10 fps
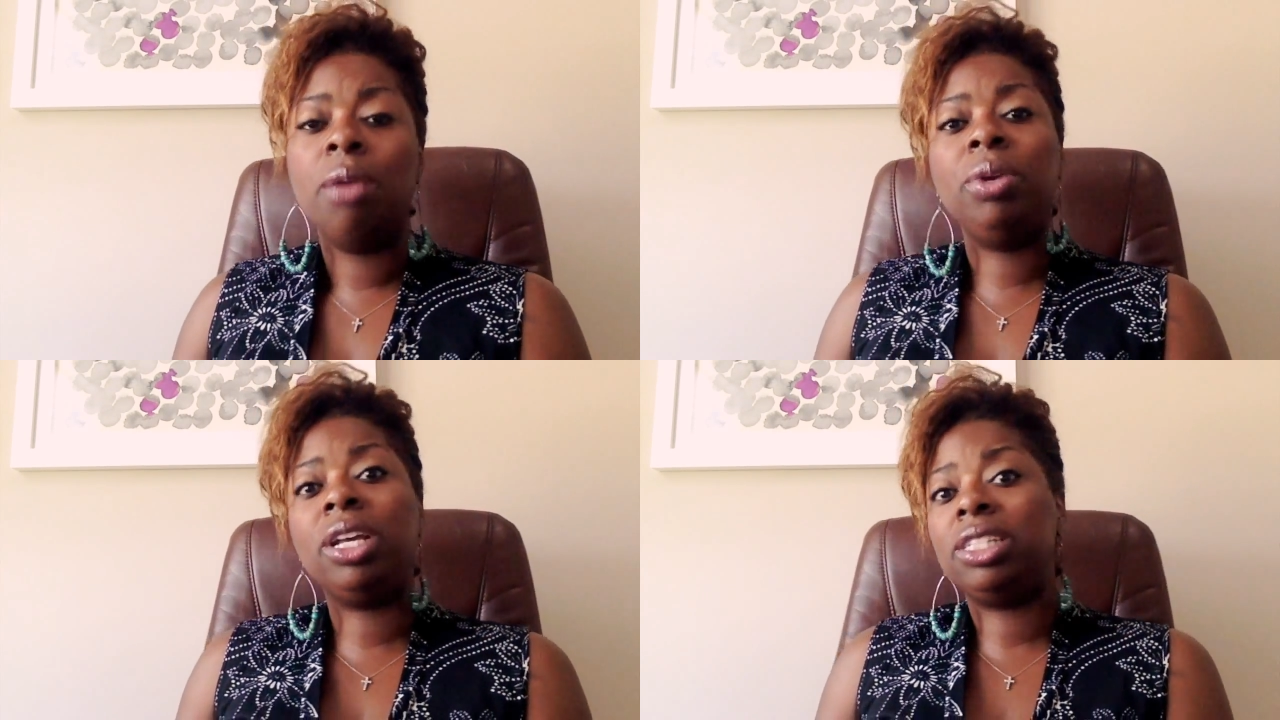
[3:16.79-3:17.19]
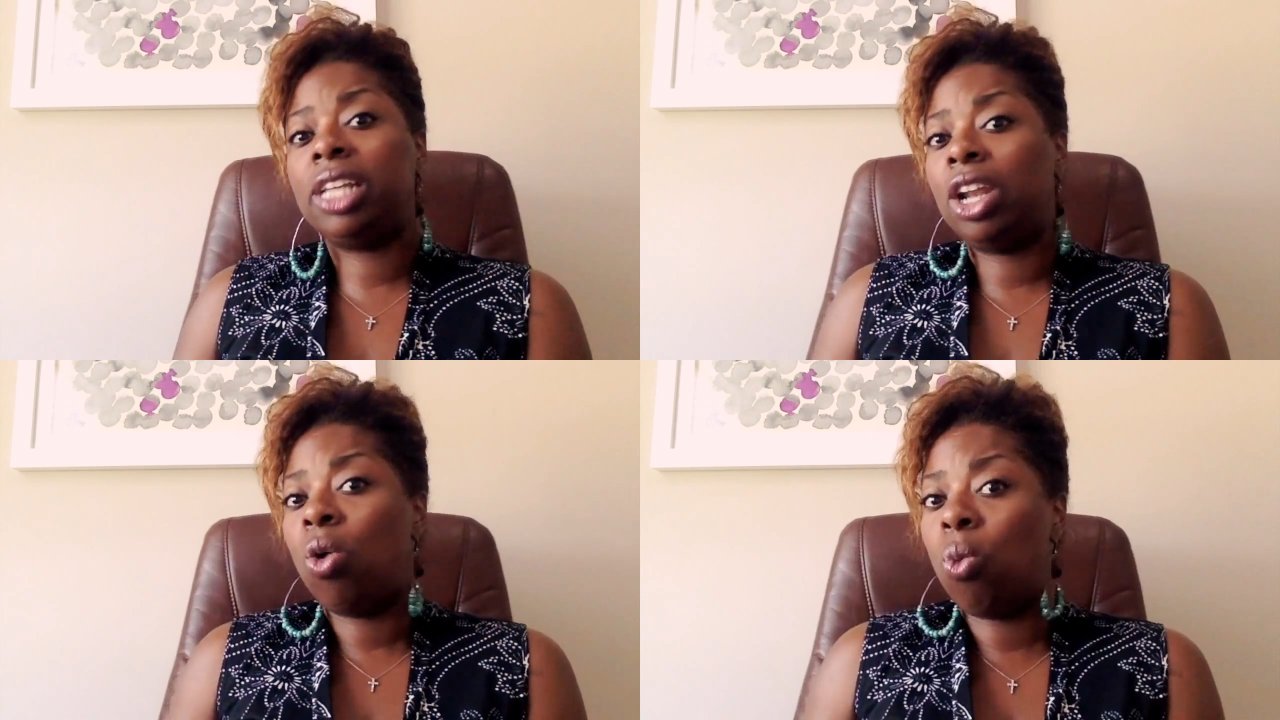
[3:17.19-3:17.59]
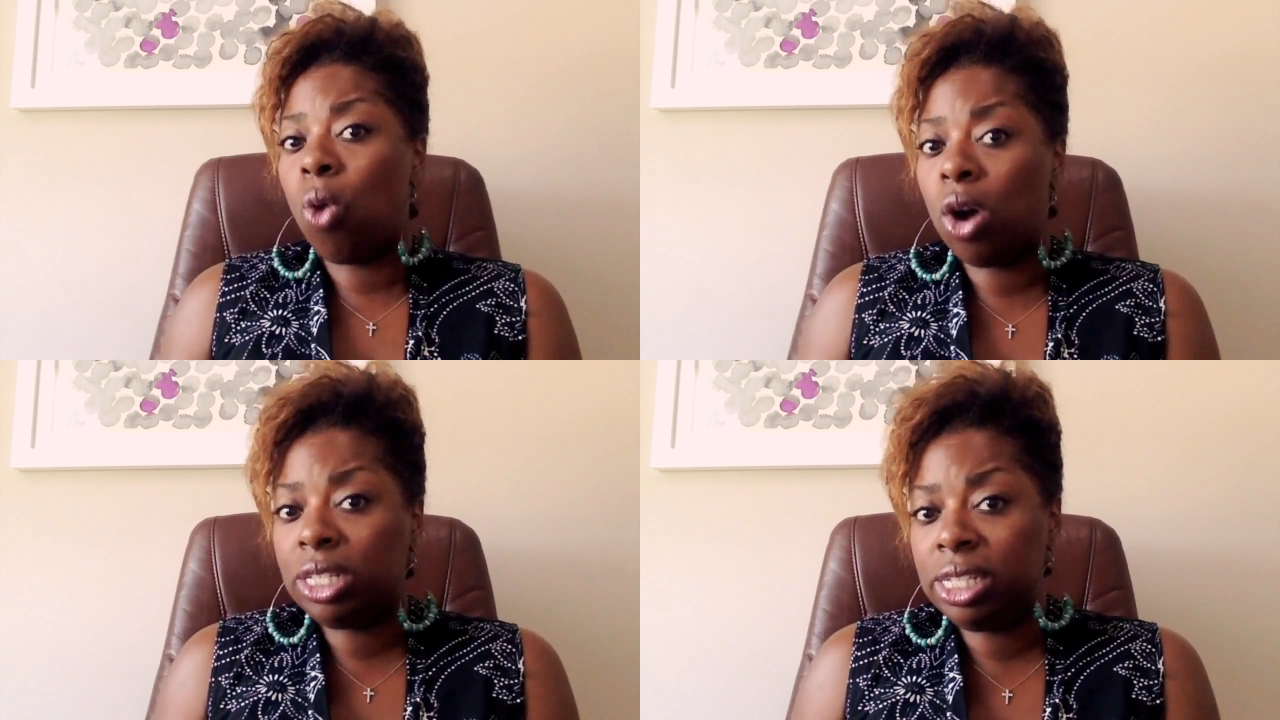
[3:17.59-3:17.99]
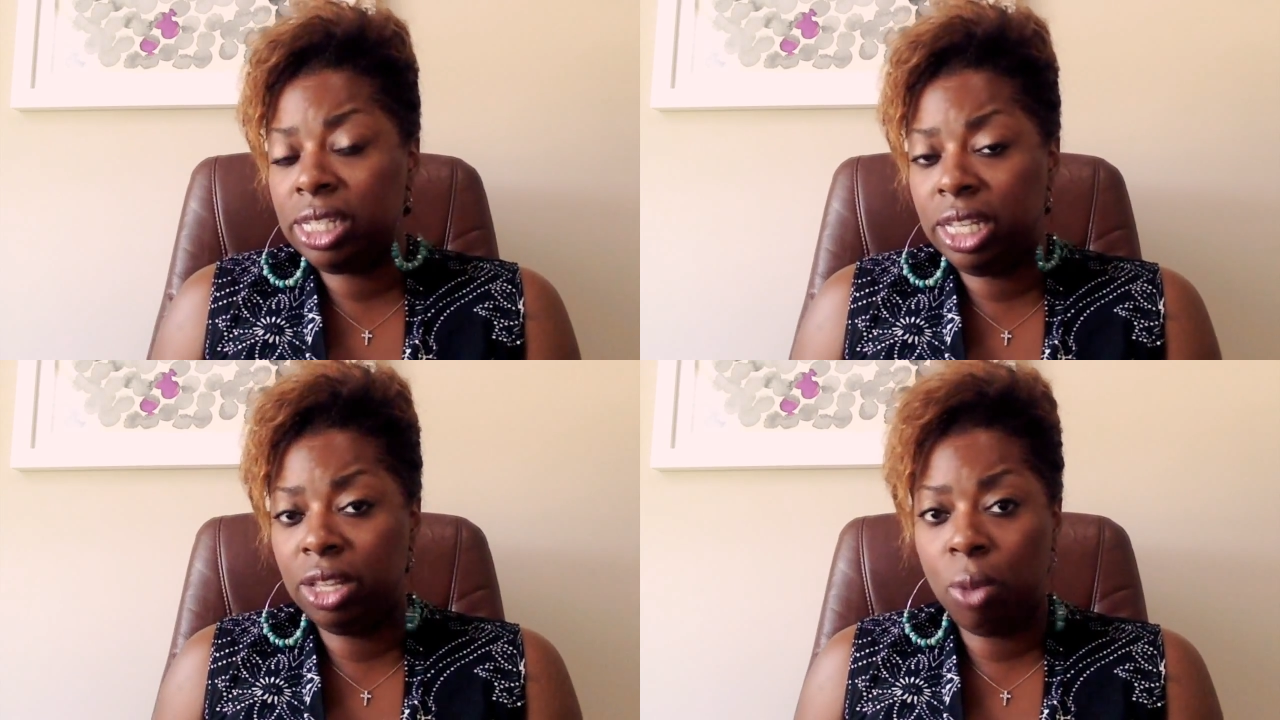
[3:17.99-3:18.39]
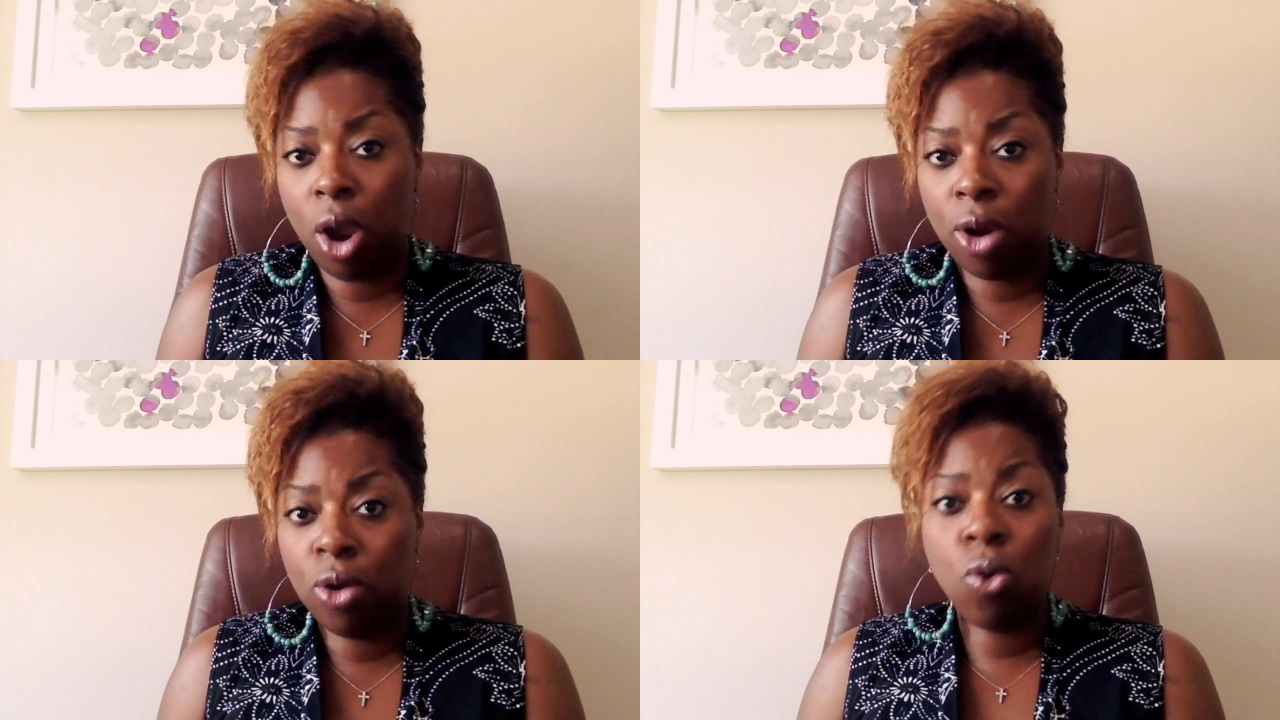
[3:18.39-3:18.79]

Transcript: because they don't want to see them hurt.